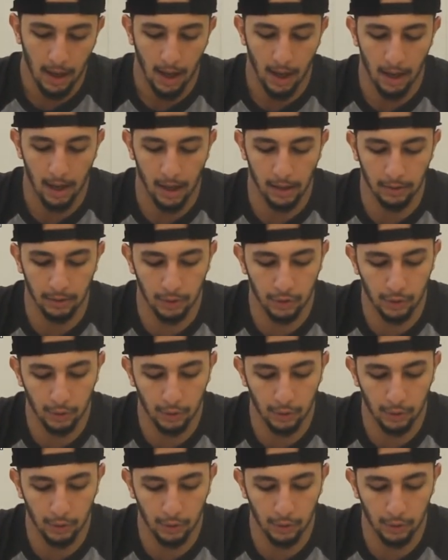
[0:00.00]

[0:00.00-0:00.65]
and